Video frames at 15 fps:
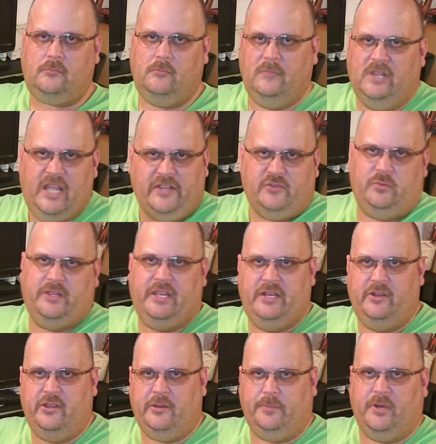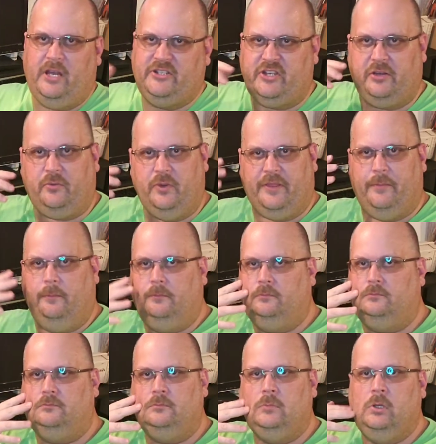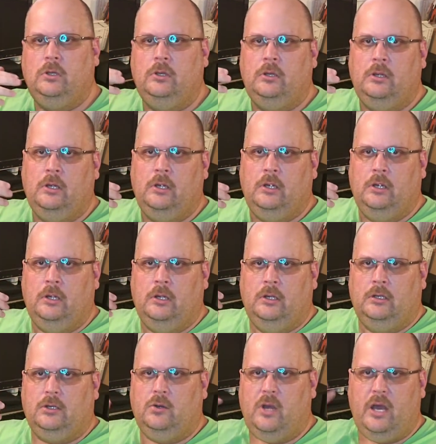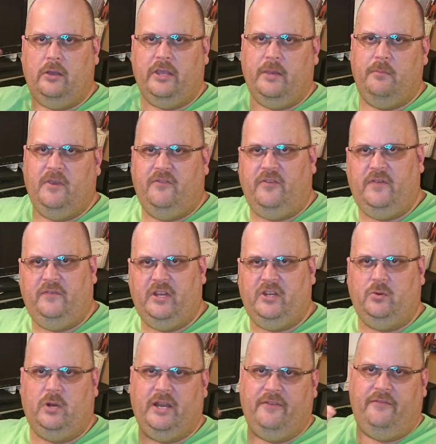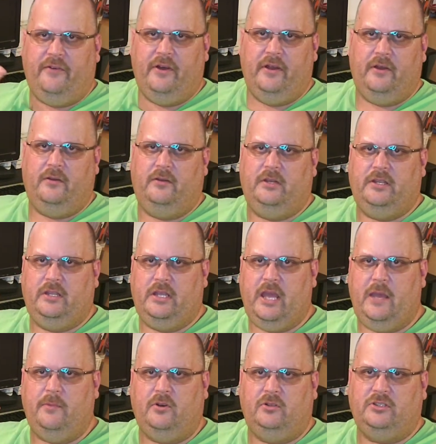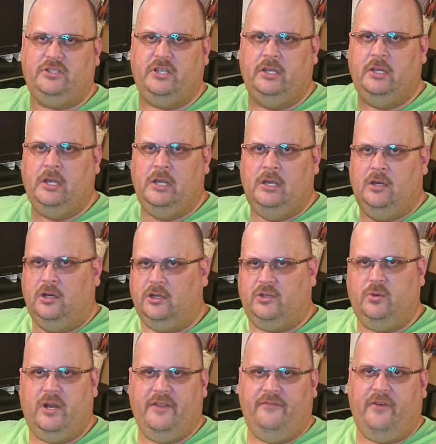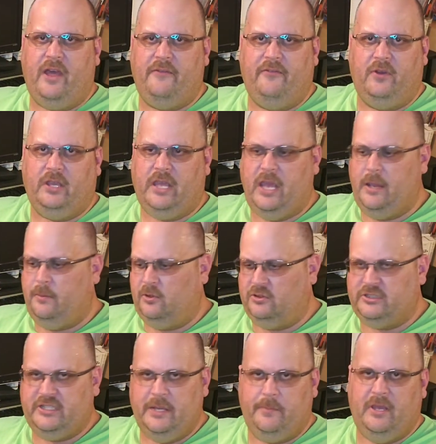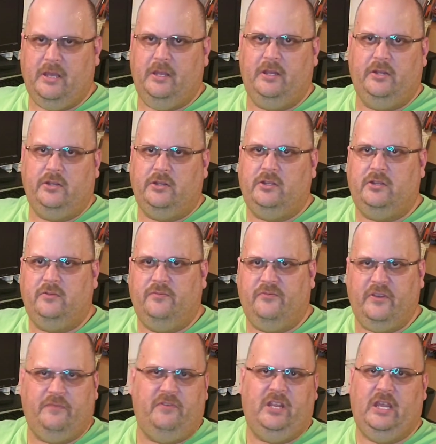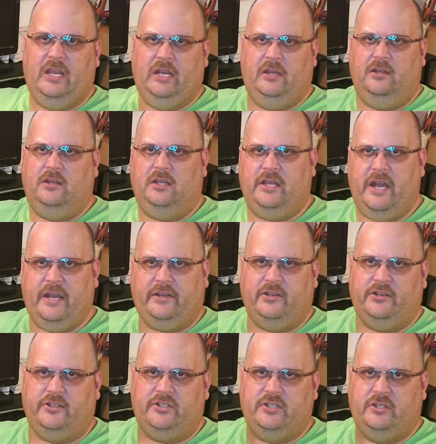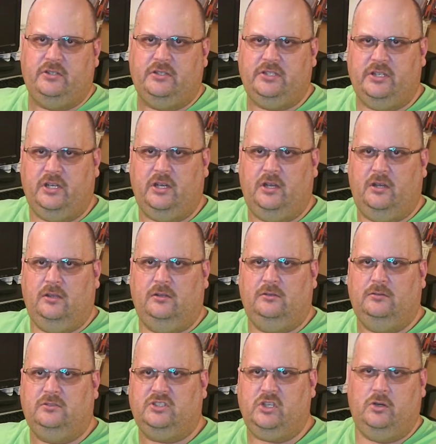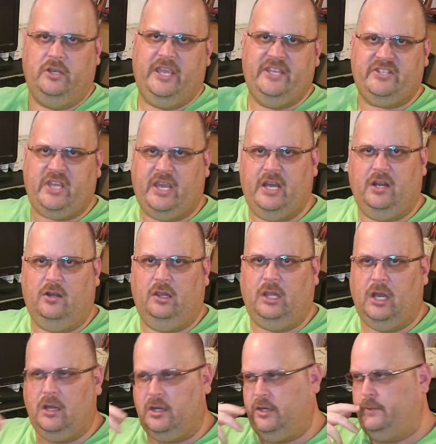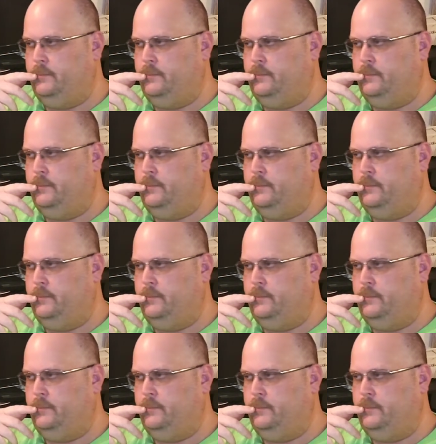That's what they do their project with. Go out and get me 50, 20 foot cables, or 25 foot cables, give me 15 connectors to so in case I gotta go longer.